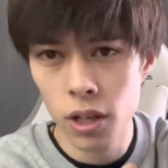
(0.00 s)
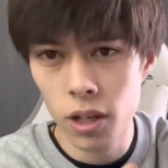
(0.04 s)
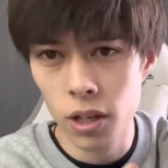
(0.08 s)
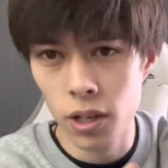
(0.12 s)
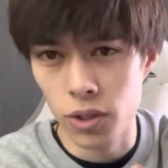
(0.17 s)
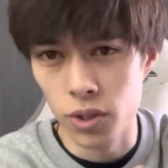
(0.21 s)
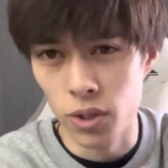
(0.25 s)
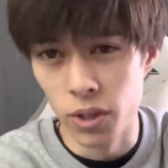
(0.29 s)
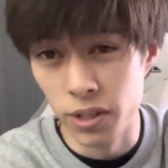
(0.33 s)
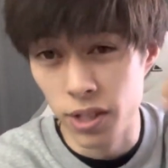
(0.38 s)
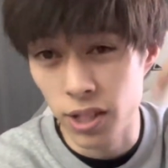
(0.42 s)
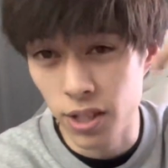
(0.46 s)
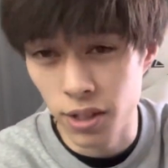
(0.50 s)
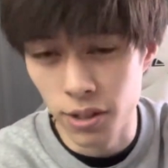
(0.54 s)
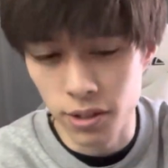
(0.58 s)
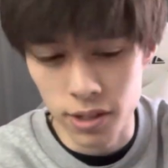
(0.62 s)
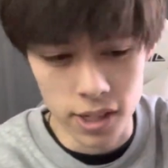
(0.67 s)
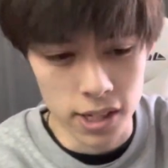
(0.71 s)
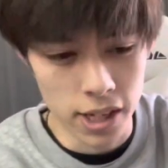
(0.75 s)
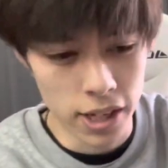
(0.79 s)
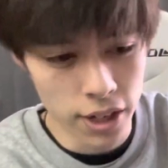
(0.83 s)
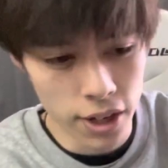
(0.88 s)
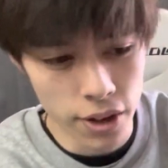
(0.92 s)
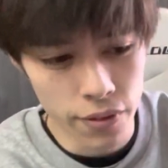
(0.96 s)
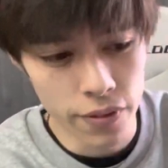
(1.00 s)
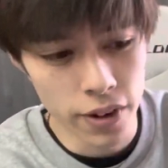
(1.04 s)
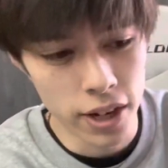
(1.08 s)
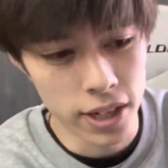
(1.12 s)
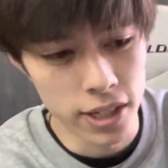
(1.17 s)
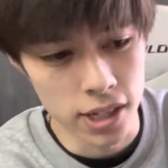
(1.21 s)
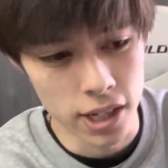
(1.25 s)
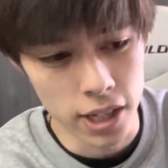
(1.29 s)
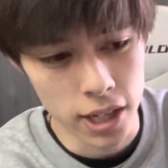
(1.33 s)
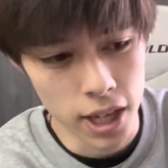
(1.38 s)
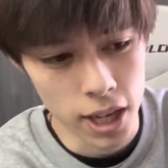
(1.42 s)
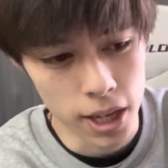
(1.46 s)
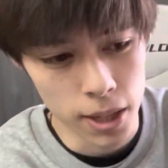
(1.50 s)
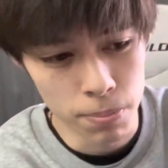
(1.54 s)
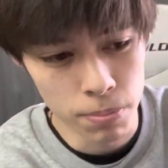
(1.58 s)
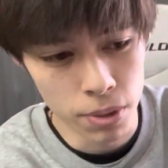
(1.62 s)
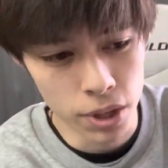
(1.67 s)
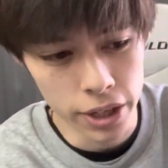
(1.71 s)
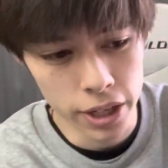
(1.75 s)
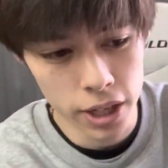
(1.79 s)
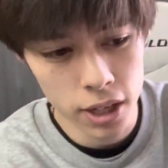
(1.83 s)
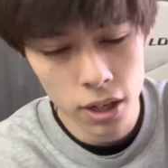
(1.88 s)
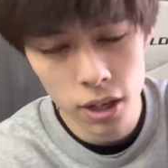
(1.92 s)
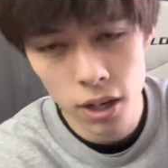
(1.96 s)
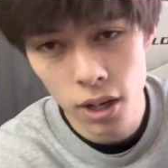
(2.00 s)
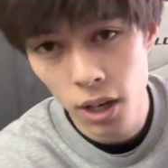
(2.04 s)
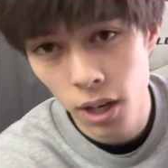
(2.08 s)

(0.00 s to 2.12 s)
so it still signifies a K plate,